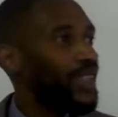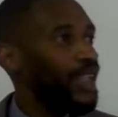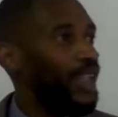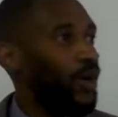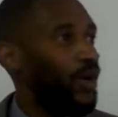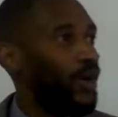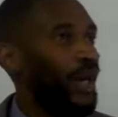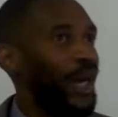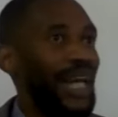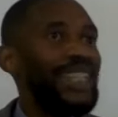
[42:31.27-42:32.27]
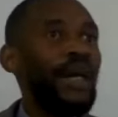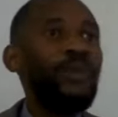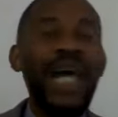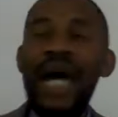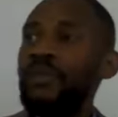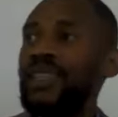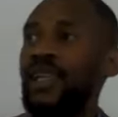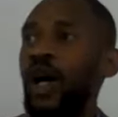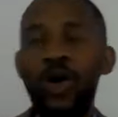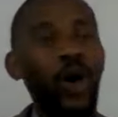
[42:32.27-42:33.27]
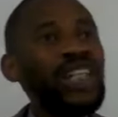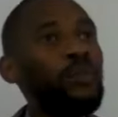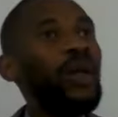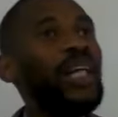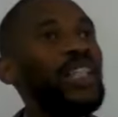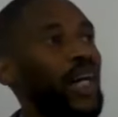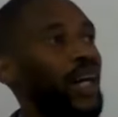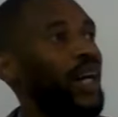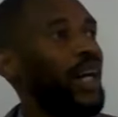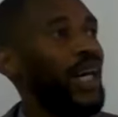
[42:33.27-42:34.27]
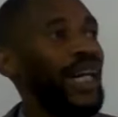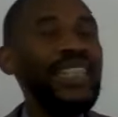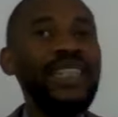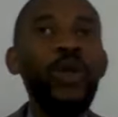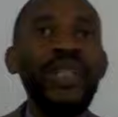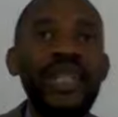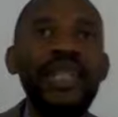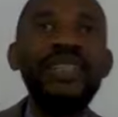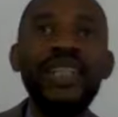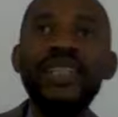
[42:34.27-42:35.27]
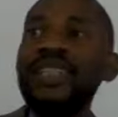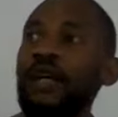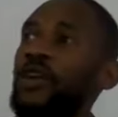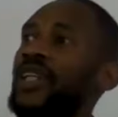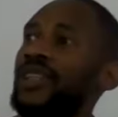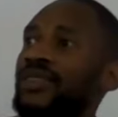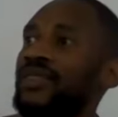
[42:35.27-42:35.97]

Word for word: You know, and sometimes God's pleasure is witnessed in suffering.